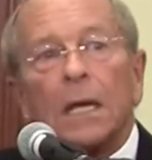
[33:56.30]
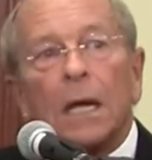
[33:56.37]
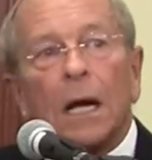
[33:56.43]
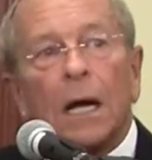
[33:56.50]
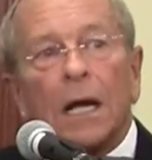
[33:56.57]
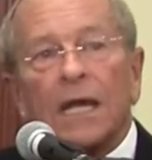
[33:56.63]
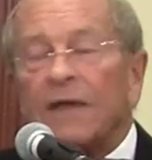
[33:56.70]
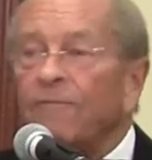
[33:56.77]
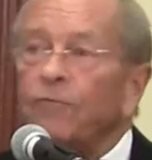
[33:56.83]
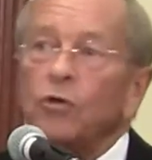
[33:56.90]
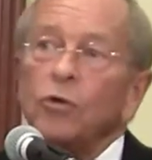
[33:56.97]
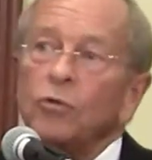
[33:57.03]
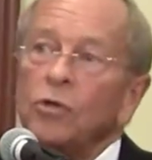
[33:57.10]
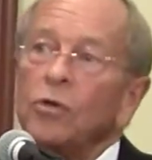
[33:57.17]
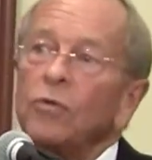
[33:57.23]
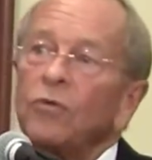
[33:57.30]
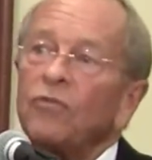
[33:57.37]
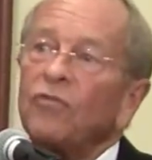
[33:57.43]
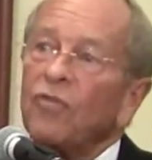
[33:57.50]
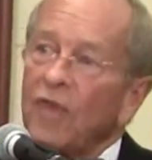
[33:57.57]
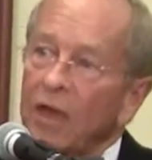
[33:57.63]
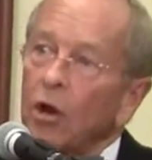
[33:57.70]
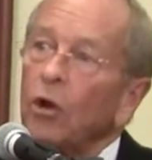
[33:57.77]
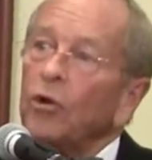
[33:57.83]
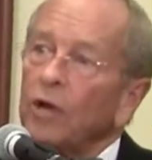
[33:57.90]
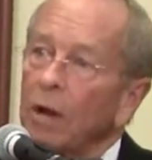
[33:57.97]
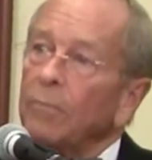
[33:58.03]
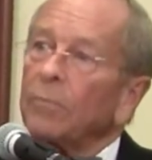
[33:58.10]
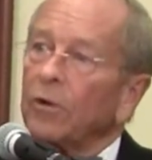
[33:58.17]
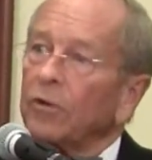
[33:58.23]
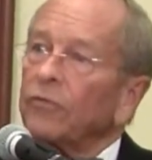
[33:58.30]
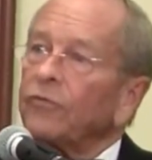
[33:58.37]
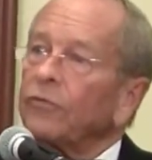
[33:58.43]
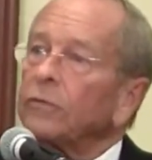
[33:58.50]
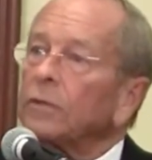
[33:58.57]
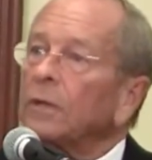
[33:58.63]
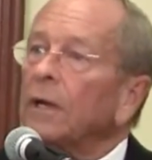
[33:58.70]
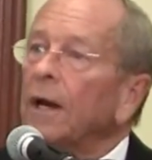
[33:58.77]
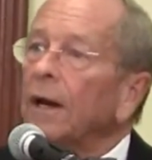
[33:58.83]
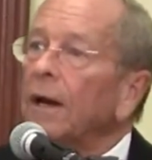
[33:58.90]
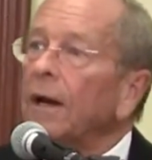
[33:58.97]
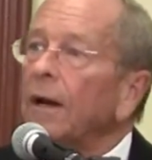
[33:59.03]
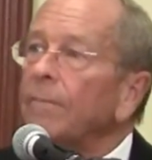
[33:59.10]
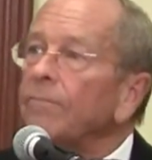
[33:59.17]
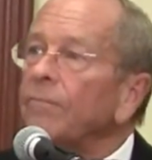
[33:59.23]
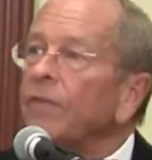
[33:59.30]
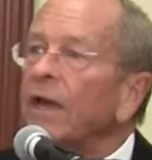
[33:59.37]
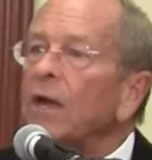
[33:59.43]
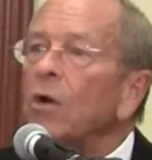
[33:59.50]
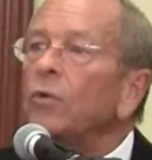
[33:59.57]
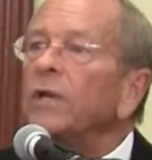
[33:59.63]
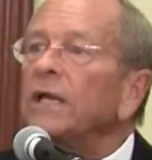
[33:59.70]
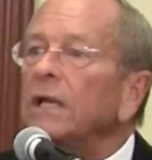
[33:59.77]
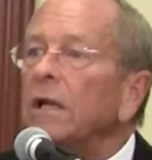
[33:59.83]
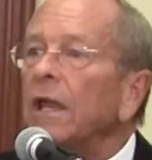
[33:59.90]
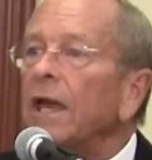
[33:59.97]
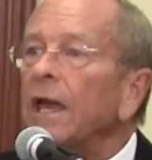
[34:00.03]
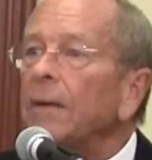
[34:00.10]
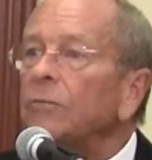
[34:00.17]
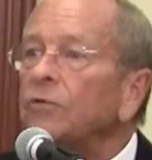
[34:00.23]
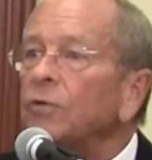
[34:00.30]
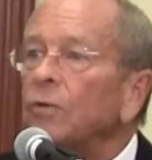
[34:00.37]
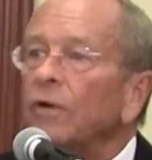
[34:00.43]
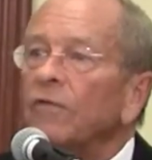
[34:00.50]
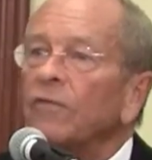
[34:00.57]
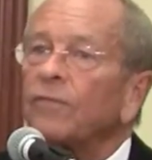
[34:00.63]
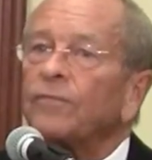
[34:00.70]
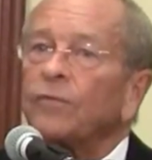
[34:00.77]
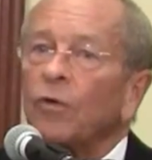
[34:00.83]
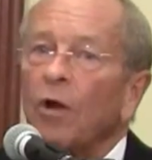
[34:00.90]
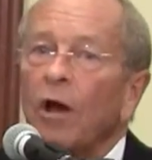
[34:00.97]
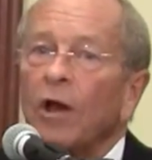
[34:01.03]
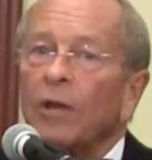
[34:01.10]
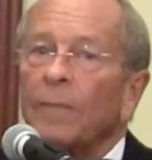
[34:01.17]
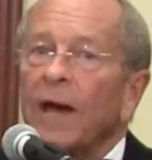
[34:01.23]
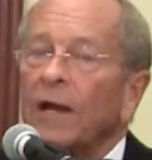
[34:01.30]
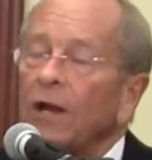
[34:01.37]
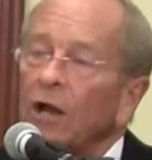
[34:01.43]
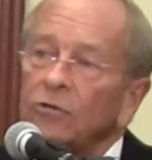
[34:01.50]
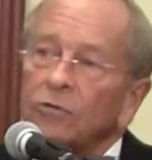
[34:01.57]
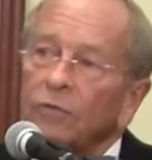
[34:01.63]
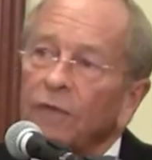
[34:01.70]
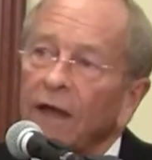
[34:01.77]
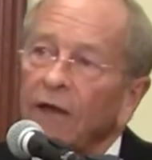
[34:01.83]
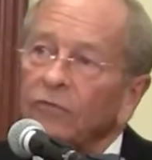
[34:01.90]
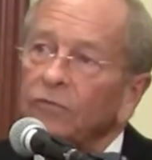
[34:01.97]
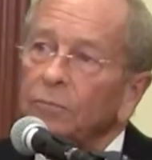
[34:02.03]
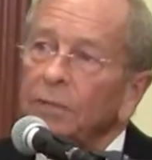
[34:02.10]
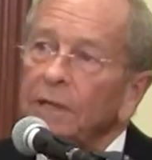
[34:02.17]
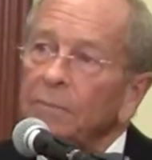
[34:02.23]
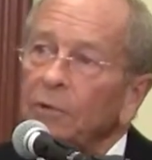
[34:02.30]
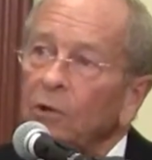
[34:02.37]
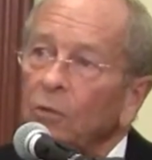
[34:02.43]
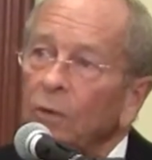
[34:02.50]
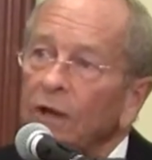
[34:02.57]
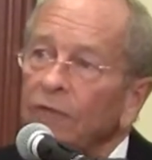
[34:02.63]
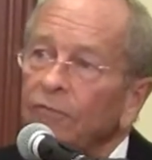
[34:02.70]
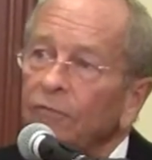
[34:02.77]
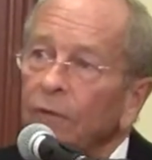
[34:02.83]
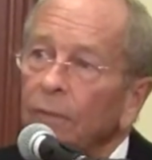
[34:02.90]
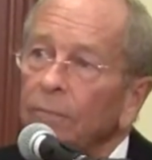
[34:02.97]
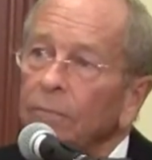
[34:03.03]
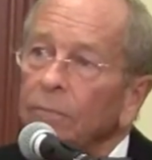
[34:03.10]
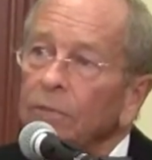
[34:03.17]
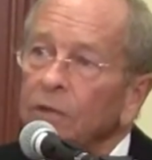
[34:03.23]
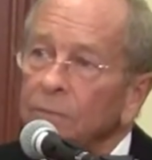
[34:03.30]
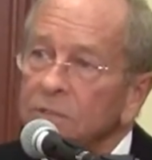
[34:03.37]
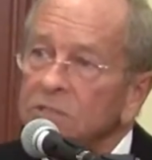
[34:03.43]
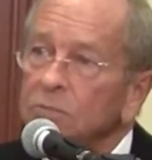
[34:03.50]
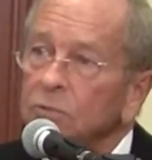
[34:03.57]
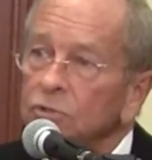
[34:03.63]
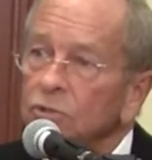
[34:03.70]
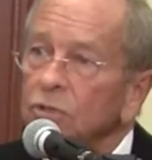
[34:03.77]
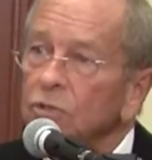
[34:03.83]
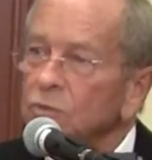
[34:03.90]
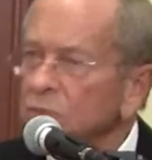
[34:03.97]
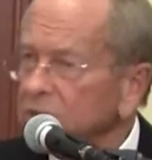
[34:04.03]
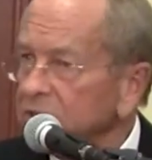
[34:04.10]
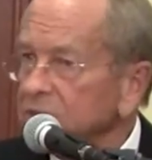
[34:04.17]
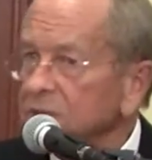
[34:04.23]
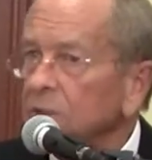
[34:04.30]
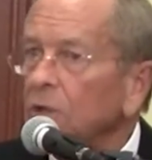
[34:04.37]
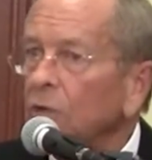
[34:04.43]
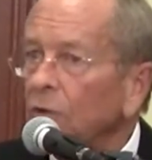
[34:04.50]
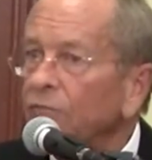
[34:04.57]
Uh, if you use their numbers, Um, they only claim to have drawn about one hundred thousand people away from the Episcopal Church, which is a little